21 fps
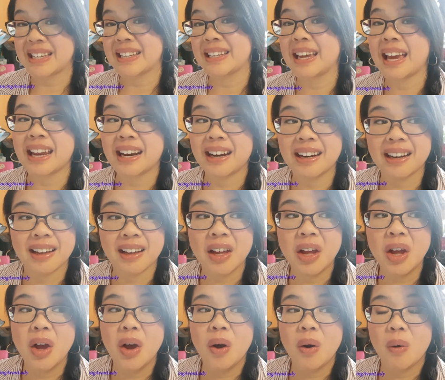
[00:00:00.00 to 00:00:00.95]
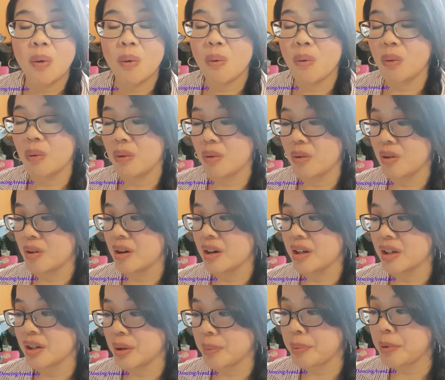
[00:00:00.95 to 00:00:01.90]
in Canada or,
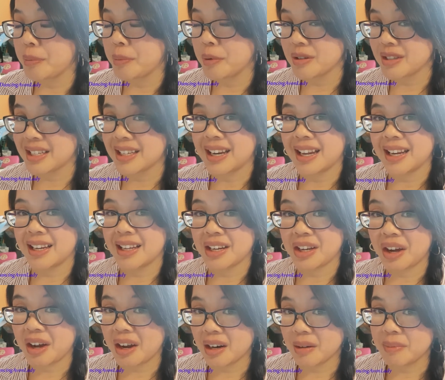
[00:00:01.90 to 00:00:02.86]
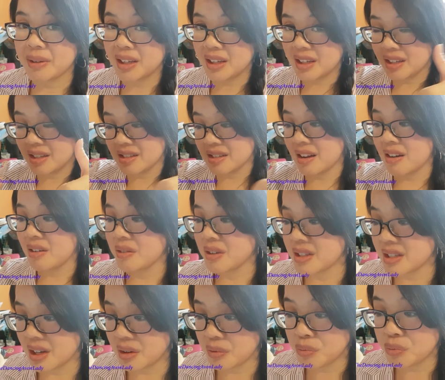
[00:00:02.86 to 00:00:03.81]
you know, promotes Canadian economy is
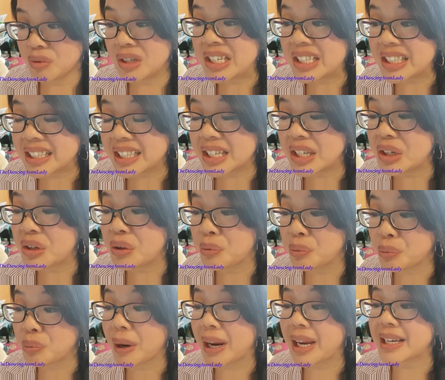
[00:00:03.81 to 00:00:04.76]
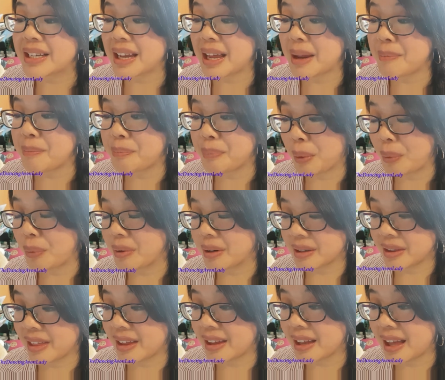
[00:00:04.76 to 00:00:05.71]
always a really great and
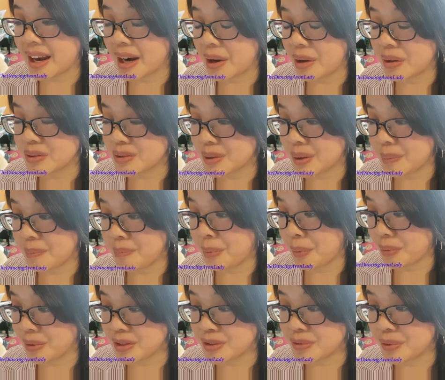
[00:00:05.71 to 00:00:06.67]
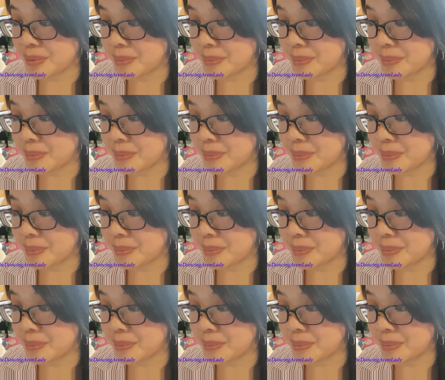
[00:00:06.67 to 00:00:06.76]
thing and also a bonus for